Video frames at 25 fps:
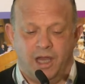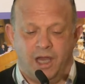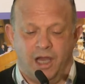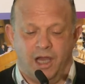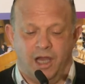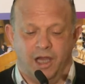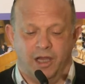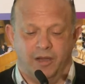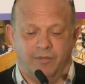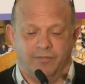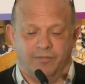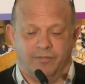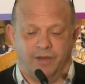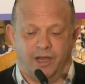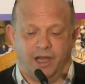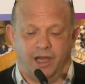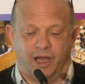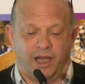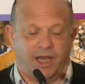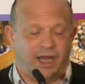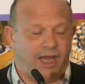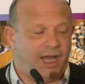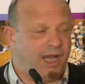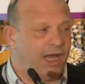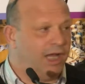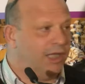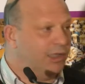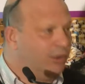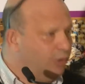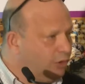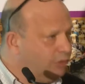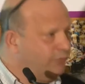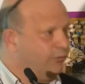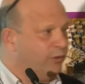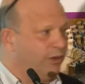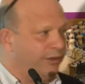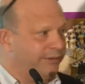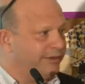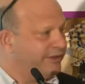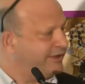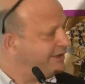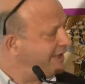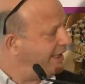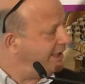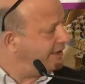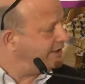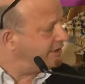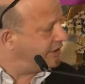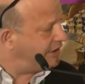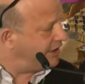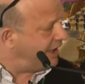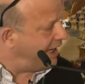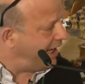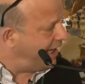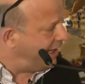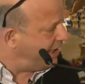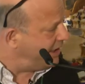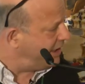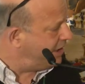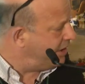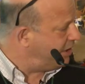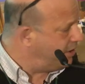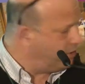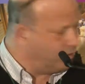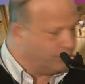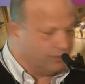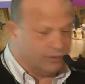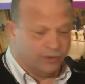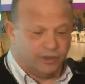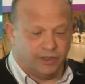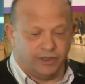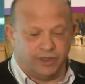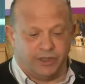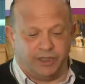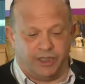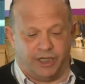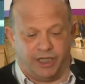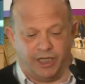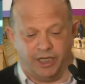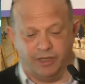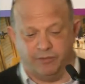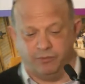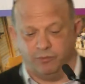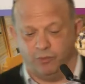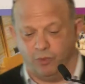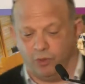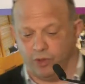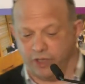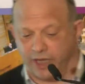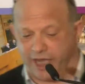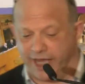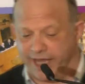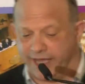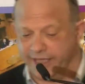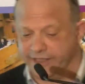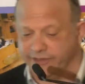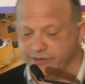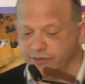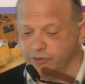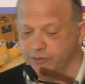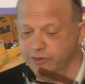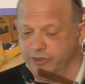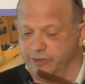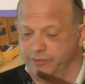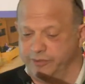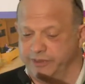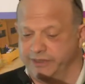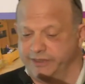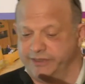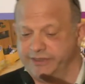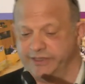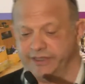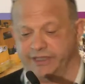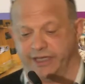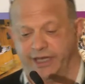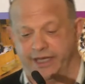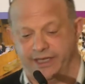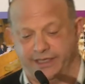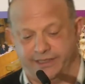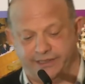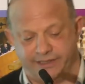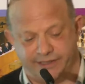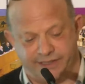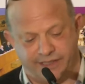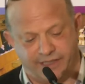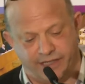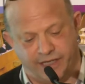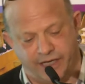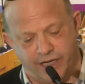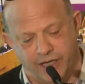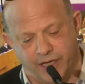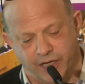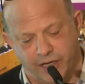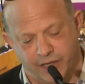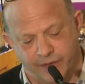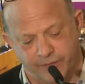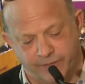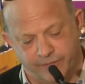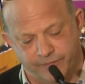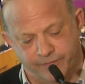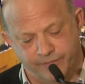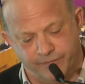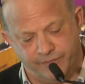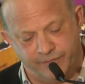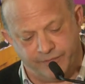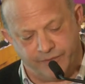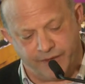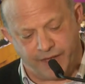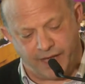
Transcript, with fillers: Um, a lot of what I'm going to say is going to echo um, what has already been said, um,